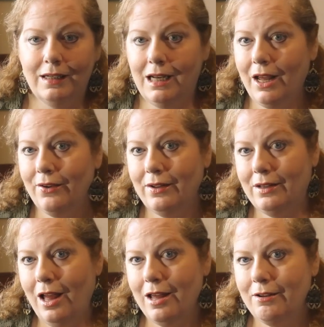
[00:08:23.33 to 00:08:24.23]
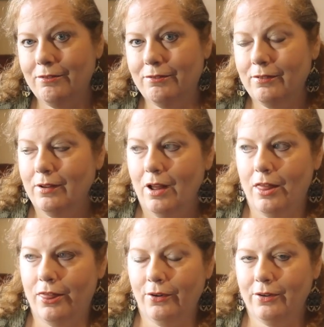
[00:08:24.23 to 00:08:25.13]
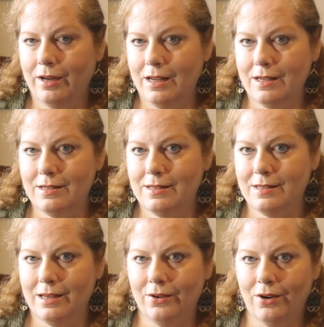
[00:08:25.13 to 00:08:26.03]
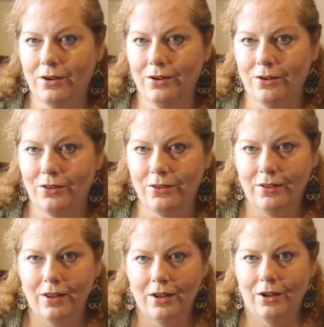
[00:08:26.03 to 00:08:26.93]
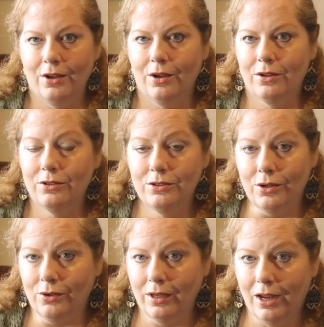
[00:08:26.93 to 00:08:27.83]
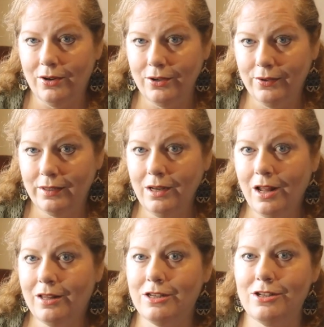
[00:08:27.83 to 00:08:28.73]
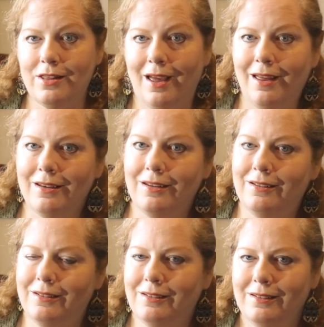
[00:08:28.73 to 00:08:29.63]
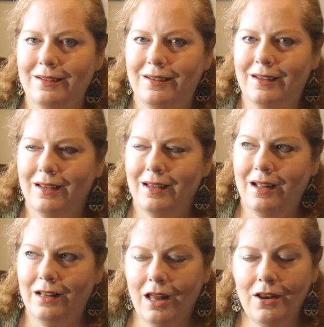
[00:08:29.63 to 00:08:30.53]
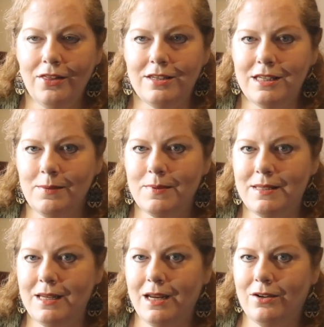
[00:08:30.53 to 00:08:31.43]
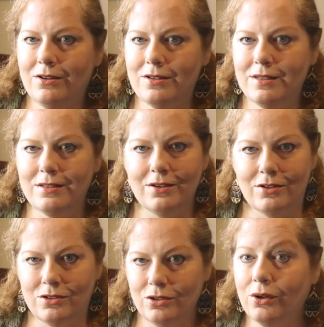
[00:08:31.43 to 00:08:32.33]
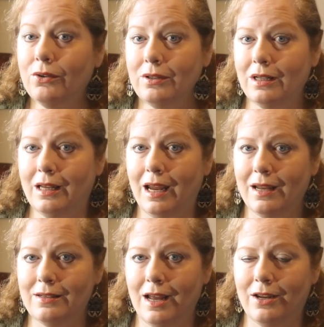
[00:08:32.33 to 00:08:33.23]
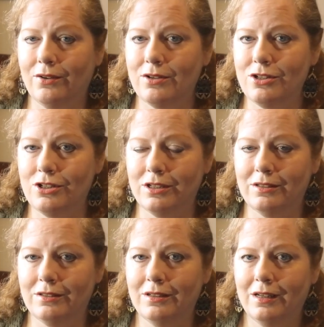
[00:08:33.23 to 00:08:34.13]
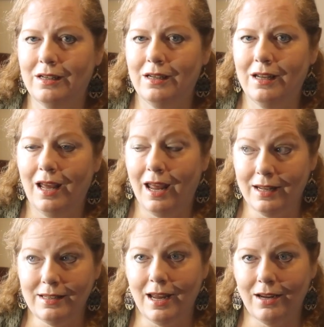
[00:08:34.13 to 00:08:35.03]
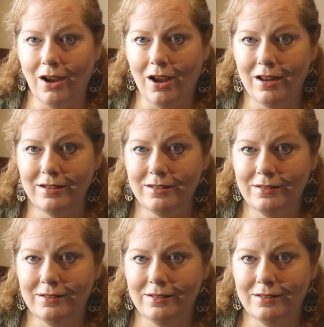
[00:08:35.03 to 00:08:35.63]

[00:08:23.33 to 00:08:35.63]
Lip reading: Now, a lot of authorities here on earth don't care to acknowledge that. A lot of the deep staters are totally anti-Christian, anti-God.